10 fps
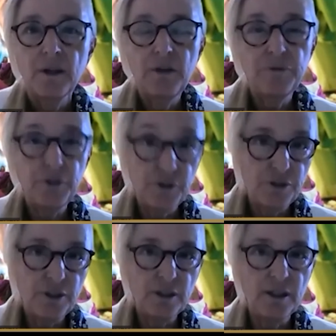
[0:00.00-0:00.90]

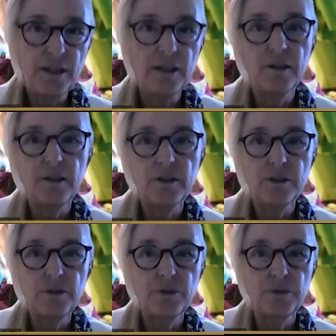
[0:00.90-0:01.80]
Unfortunately,
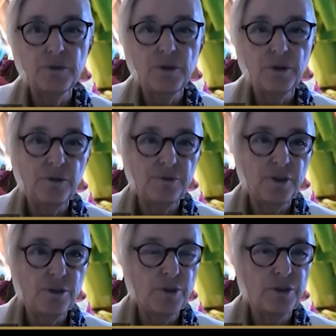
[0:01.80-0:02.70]
due to the
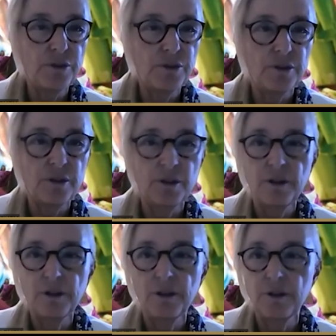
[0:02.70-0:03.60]
government,
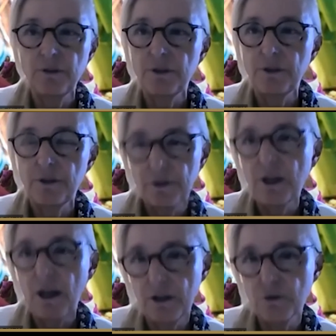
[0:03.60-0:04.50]
the
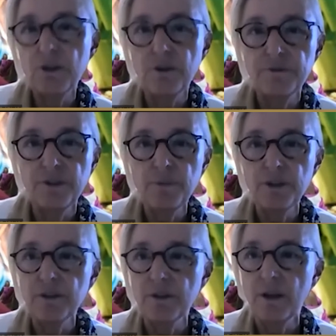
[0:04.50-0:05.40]
actual
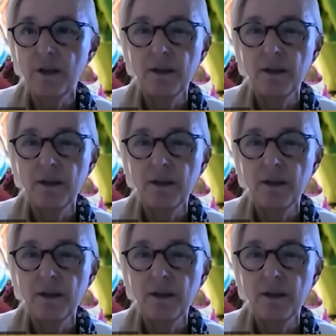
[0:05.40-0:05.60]
government, there